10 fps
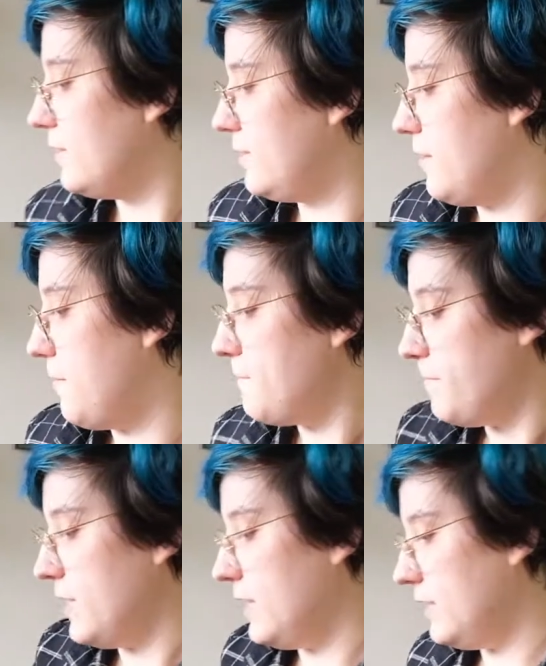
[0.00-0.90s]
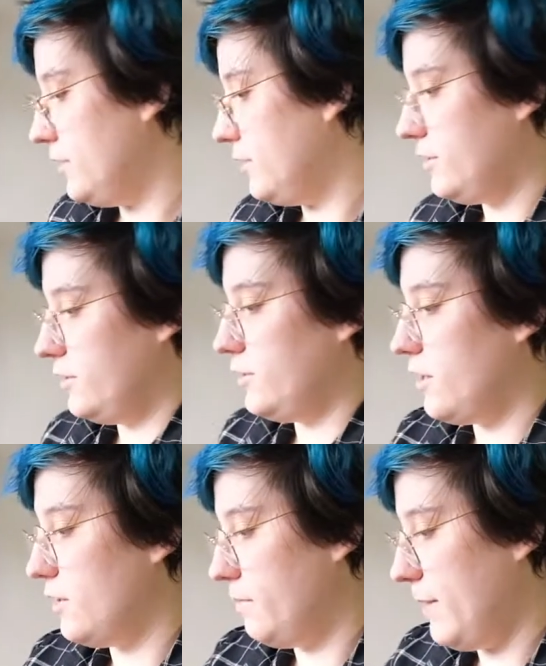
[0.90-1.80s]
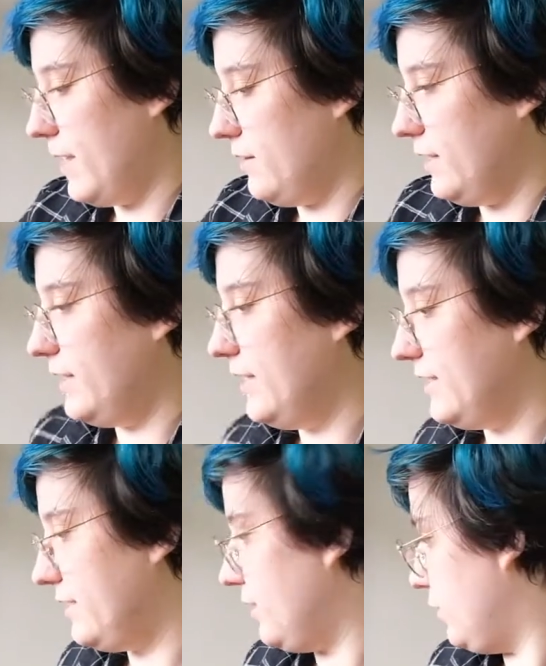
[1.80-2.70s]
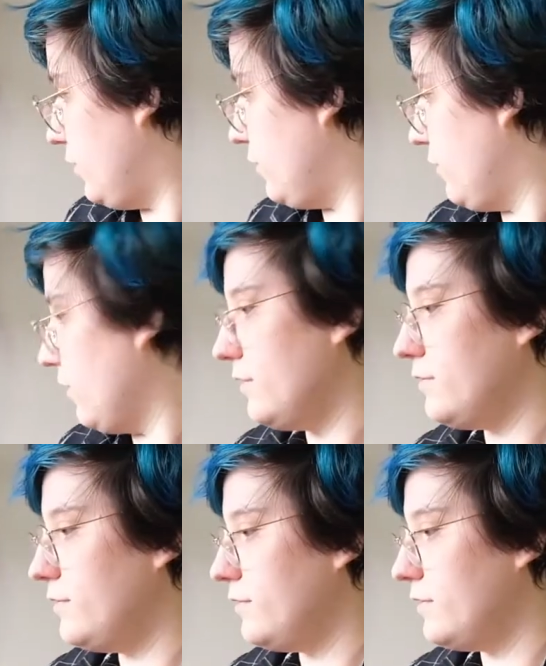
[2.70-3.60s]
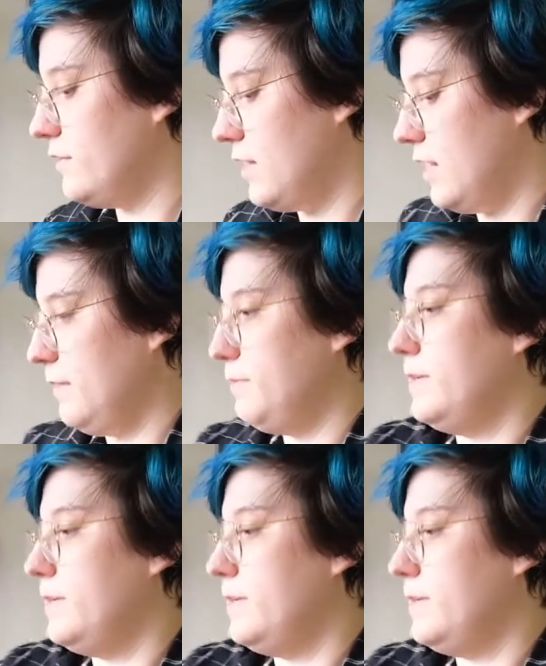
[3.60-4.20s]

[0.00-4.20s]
So let's just start pairing these sort of up